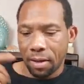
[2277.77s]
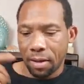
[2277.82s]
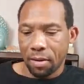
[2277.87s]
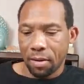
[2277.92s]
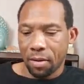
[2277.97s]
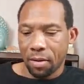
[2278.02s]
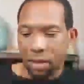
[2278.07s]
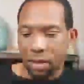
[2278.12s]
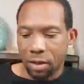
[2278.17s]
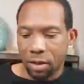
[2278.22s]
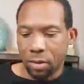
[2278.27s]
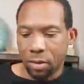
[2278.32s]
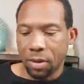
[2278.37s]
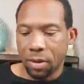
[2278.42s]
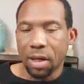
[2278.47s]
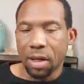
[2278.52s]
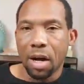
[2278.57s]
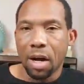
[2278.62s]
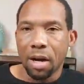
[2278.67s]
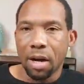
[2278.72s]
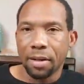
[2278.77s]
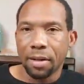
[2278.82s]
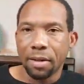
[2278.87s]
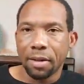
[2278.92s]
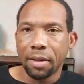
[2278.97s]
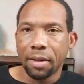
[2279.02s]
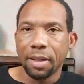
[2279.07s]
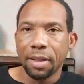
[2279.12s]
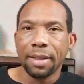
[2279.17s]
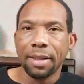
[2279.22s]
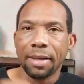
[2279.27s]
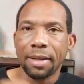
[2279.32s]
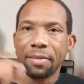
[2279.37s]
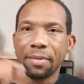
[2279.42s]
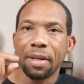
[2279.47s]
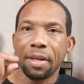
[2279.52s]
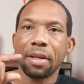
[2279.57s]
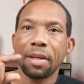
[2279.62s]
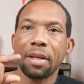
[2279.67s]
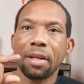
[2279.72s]
onto the cardinal, and then we're
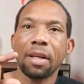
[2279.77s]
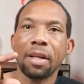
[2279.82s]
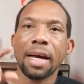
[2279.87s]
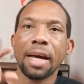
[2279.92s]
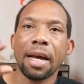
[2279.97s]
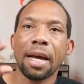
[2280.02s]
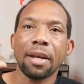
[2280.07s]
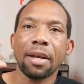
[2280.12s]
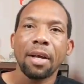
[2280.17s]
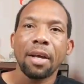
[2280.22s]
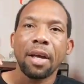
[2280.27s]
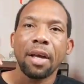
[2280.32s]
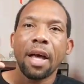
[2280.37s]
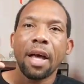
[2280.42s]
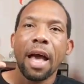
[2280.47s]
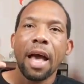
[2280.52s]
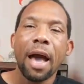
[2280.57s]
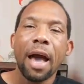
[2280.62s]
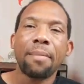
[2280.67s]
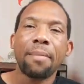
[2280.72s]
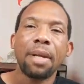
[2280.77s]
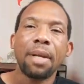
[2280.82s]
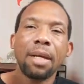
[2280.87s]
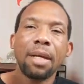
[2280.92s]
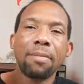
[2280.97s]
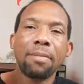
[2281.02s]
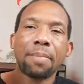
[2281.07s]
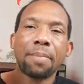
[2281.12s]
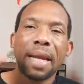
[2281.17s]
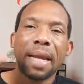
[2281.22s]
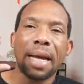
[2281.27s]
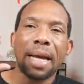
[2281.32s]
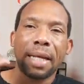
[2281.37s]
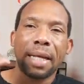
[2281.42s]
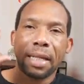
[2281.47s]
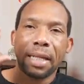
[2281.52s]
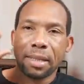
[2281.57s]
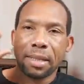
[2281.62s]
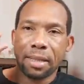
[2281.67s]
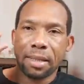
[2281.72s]
going to look at how many
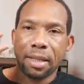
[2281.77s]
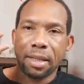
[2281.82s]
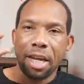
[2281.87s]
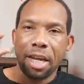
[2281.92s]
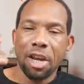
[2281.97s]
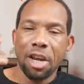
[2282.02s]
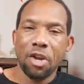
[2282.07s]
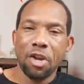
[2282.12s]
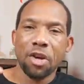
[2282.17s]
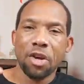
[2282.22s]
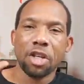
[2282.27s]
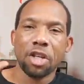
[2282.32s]
planets in your